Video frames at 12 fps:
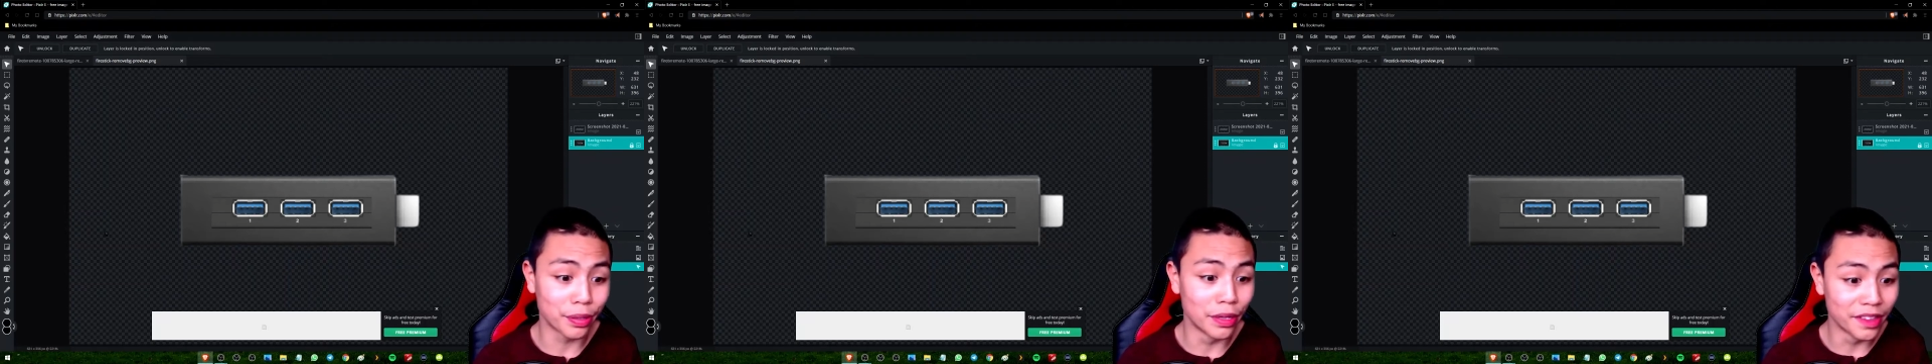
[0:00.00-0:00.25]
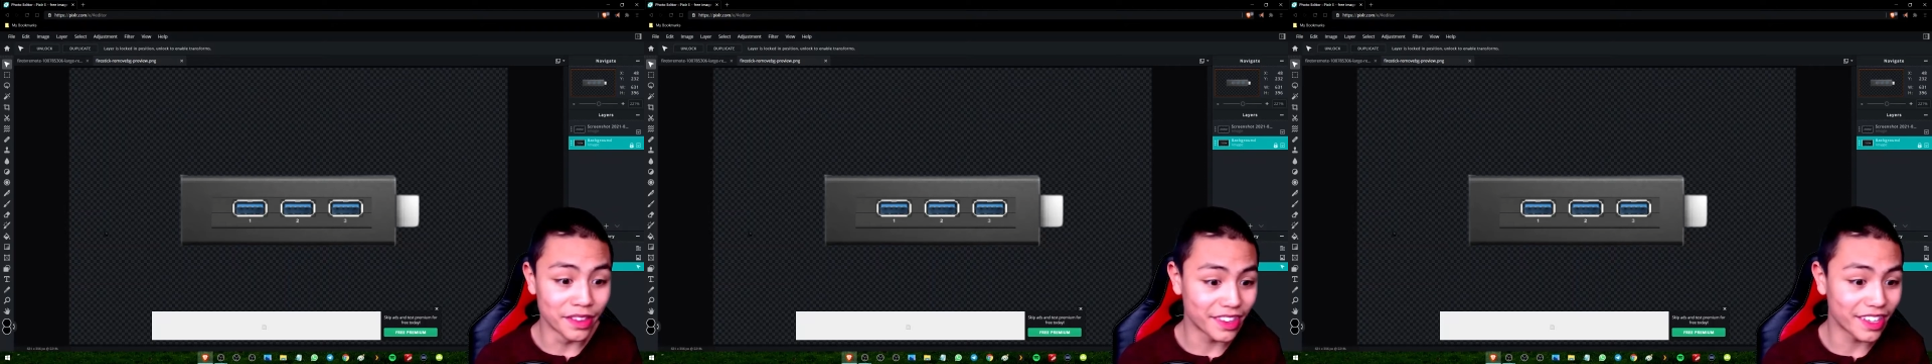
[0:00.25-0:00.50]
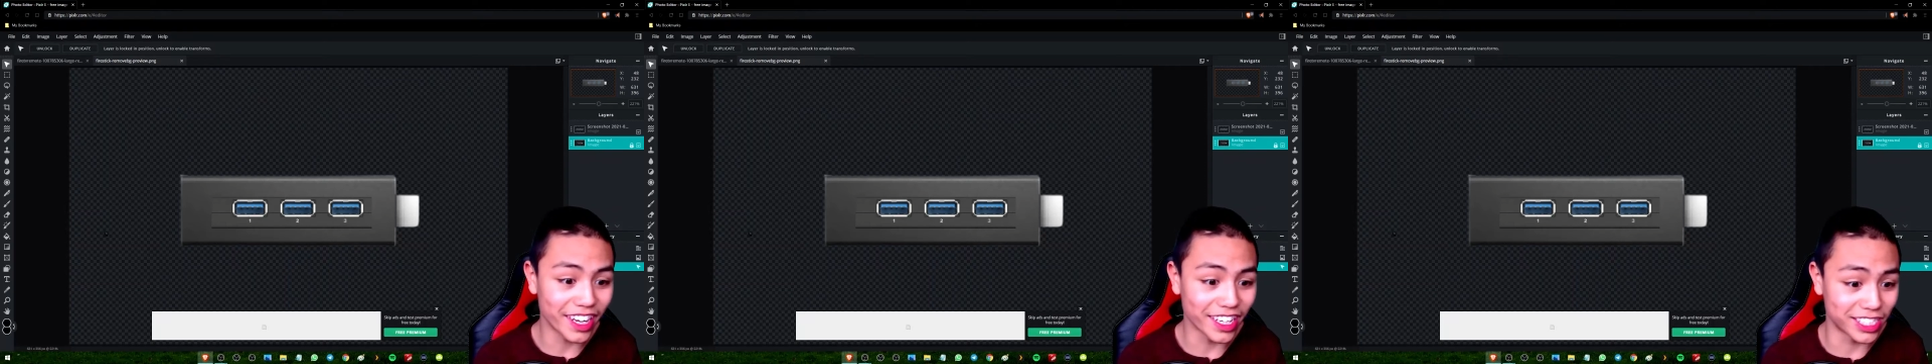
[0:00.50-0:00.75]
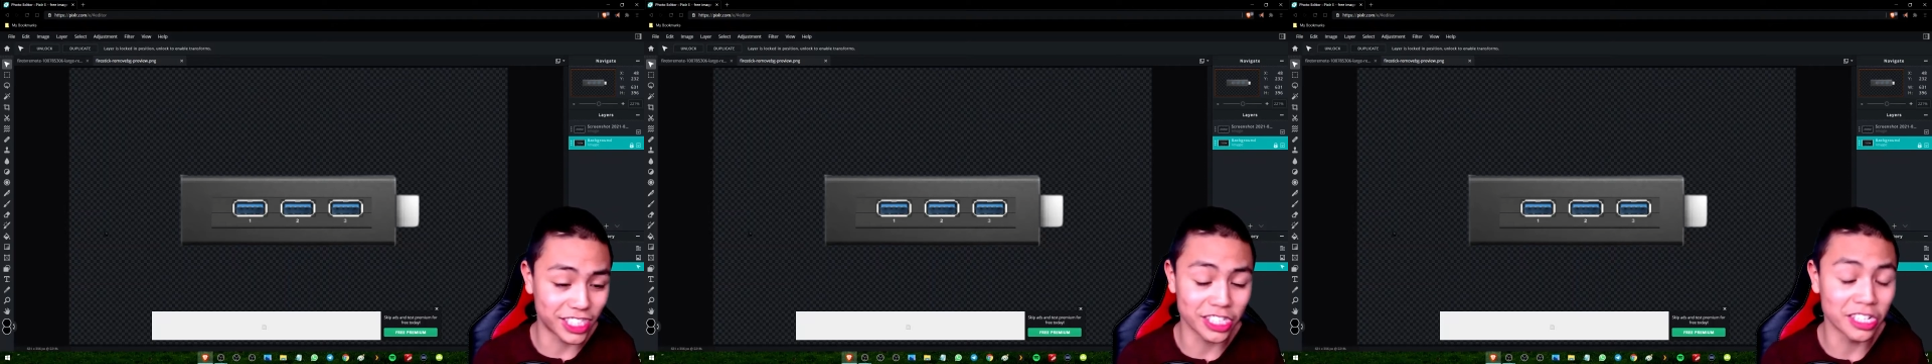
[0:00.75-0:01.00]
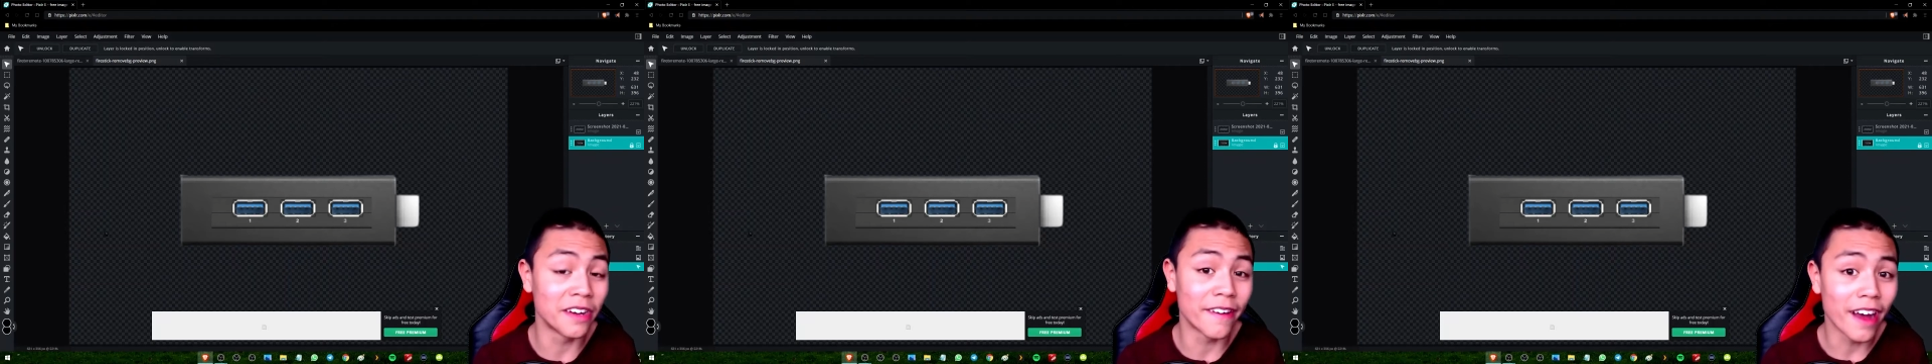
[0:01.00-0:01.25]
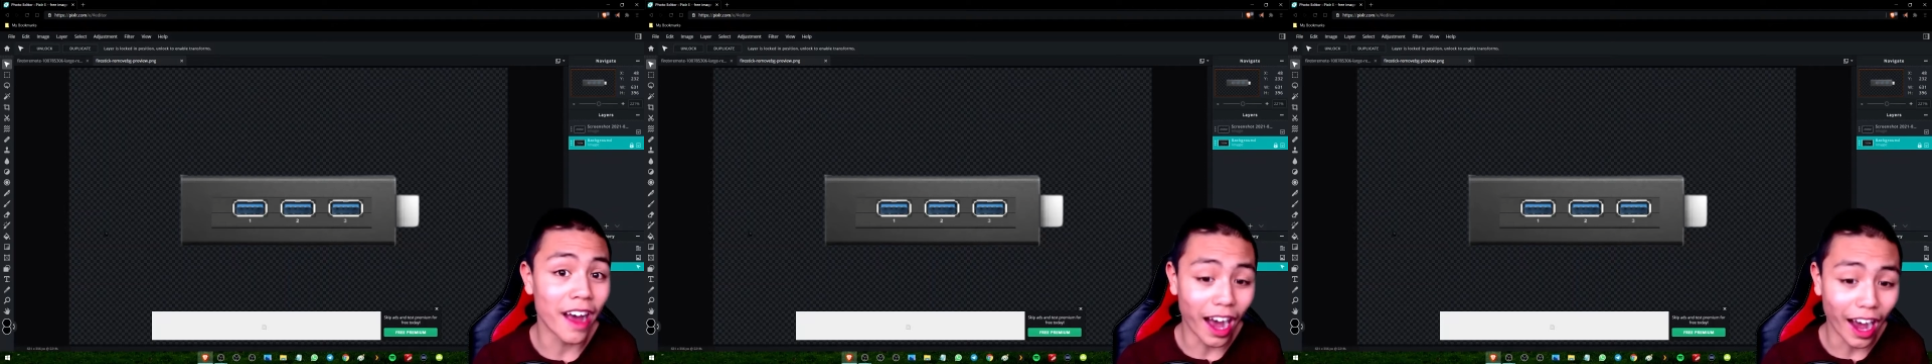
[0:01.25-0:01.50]
news,
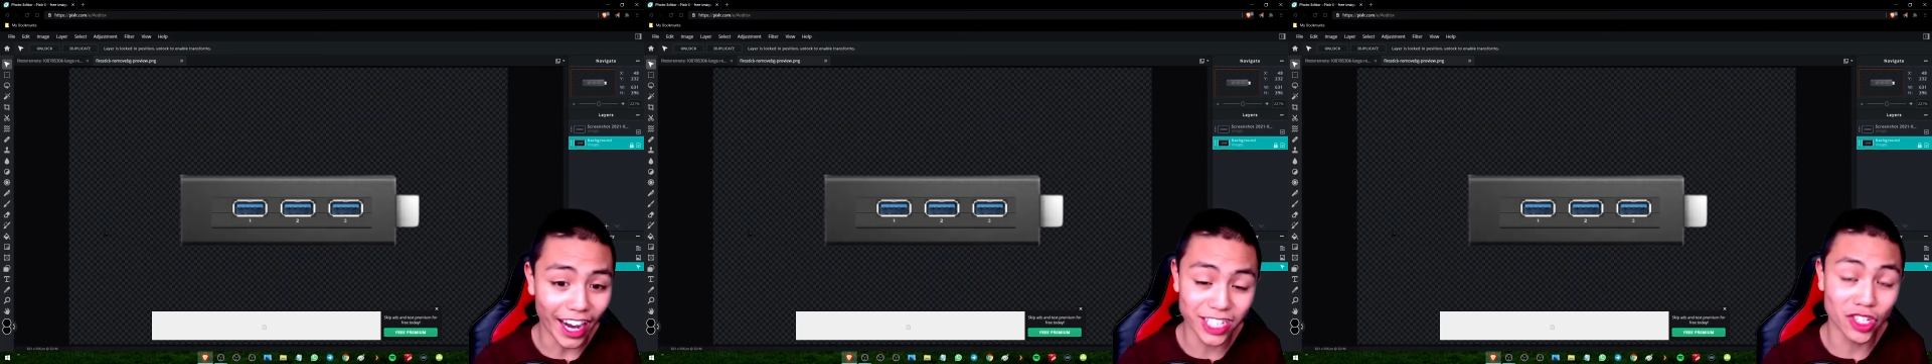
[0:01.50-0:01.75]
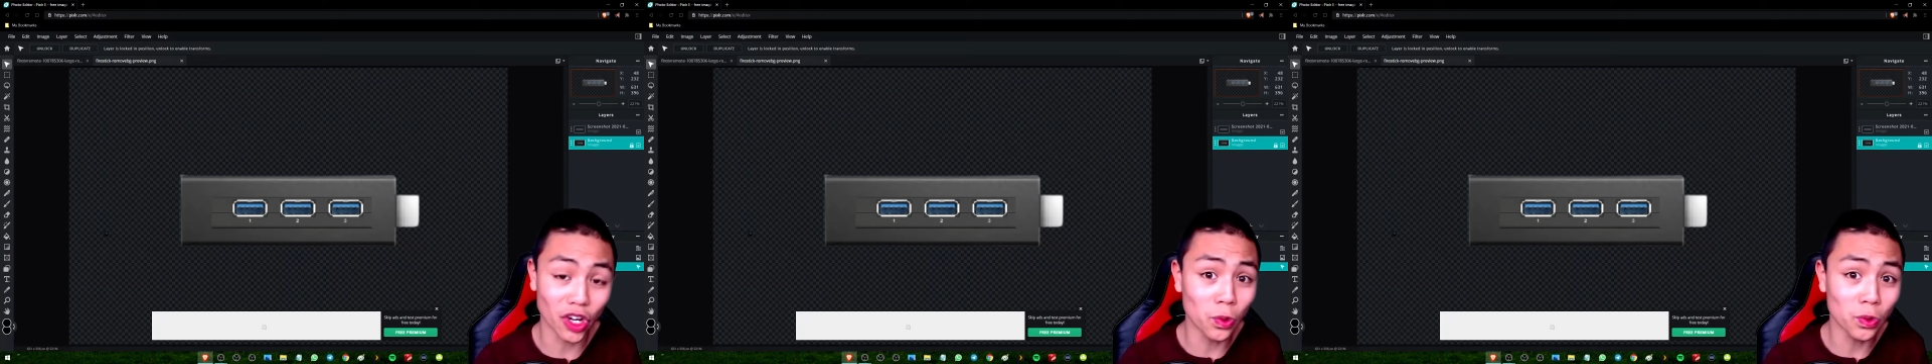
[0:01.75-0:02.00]
I don't